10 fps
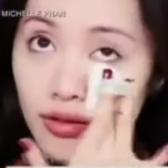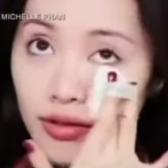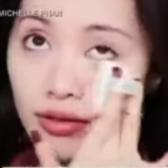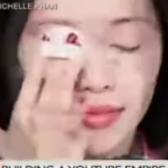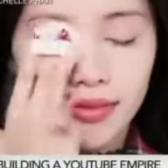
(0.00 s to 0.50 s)

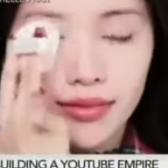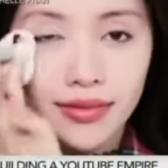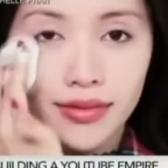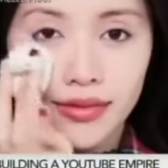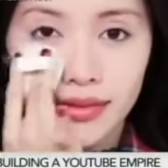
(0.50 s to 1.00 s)
on the
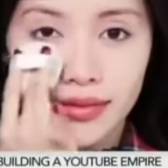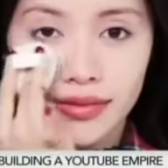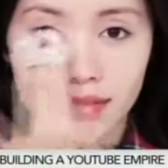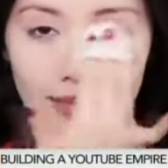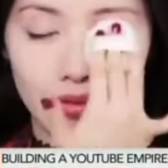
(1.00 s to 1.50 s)
lookout
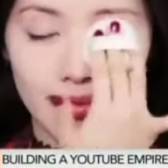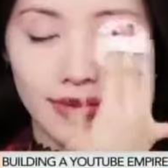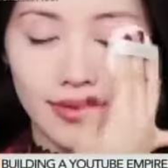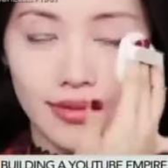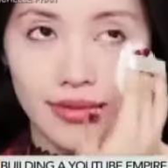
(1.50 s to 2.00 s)
when it comes
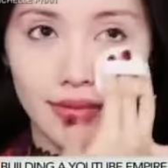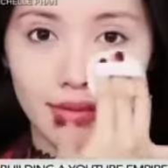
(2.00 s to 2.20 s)
to the